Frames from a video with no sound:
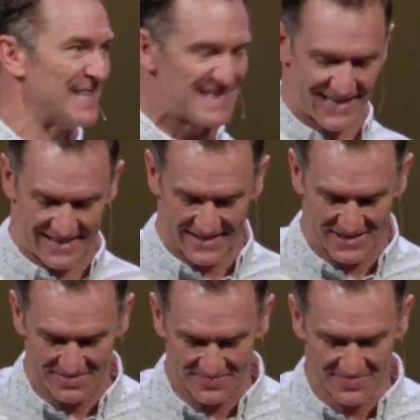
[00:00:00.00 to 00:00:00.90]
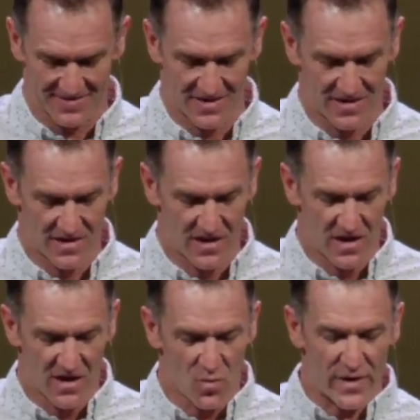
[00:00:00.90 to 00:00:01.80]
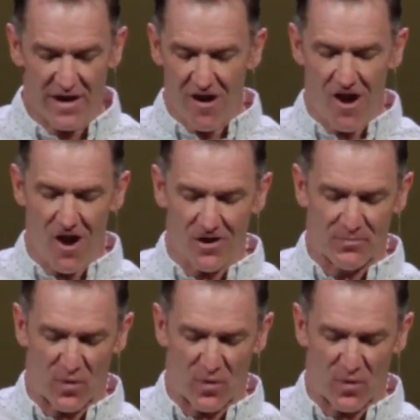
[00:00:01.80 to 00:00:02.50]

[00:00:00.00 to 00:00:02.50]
Listen to this. We are hard